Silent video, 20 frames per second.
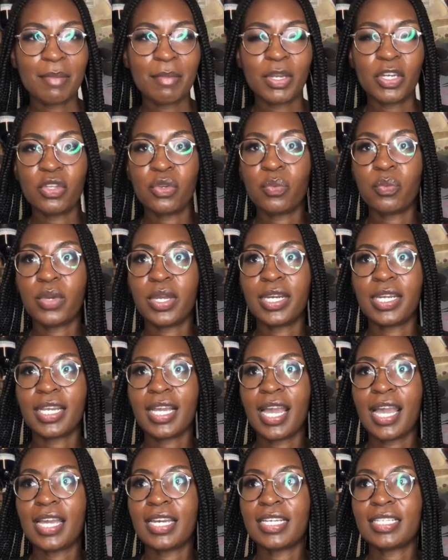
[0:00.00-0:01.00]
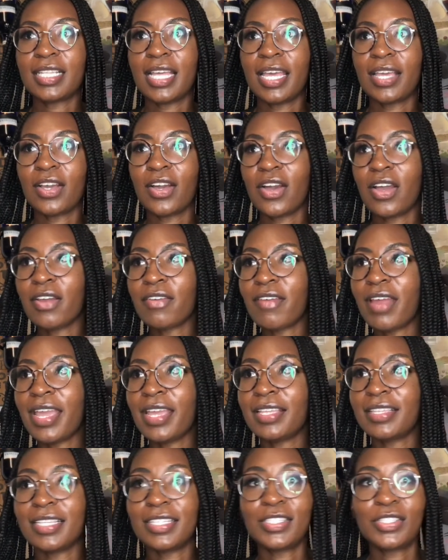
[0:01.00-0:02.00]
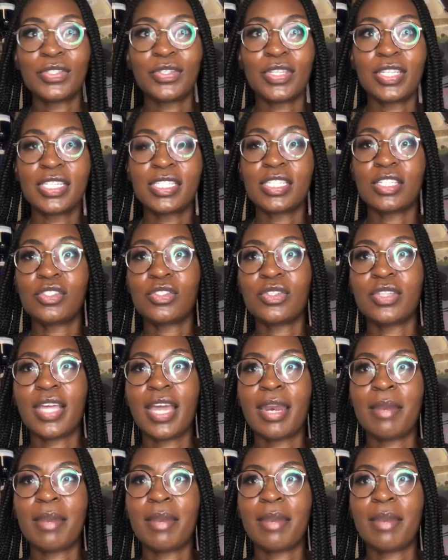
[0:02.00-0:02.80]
And you want to kind of like, all right, let's do this, let's do that.